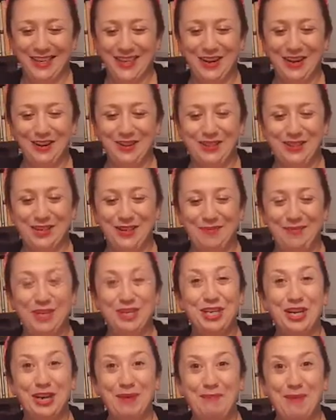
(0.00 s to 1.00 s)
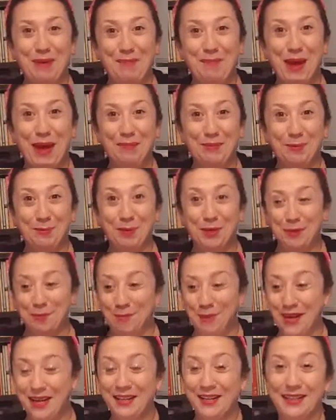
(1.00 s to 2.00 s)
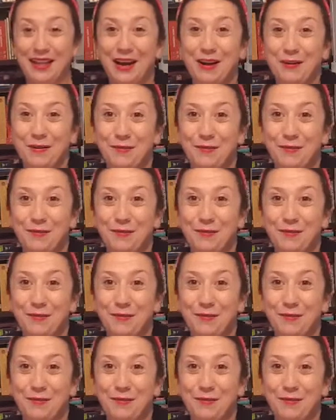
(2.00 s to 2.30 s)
go to your machine, perhaps put a pin in there